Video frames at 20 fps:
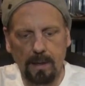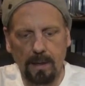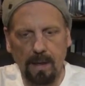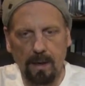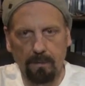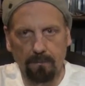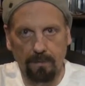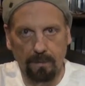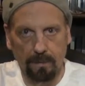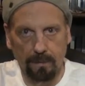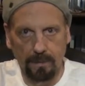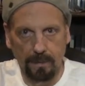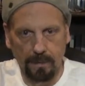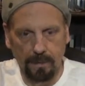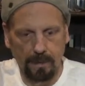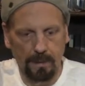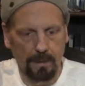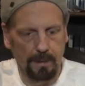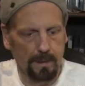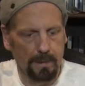ever.
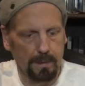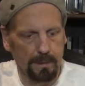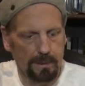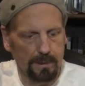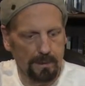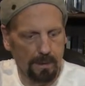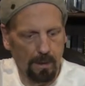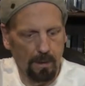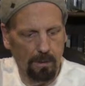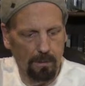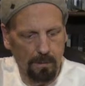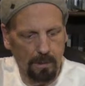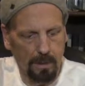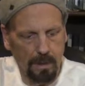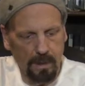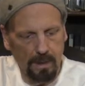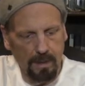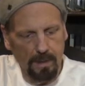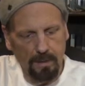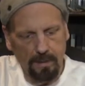So
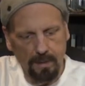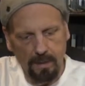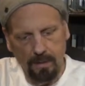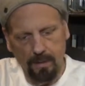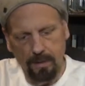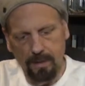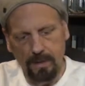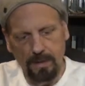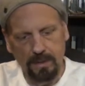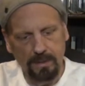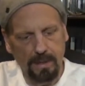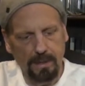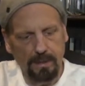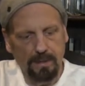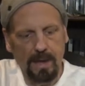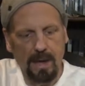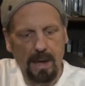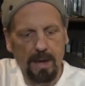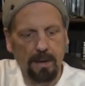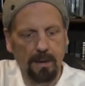there it is, like
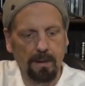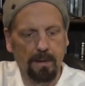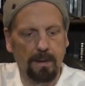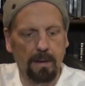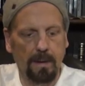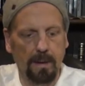that.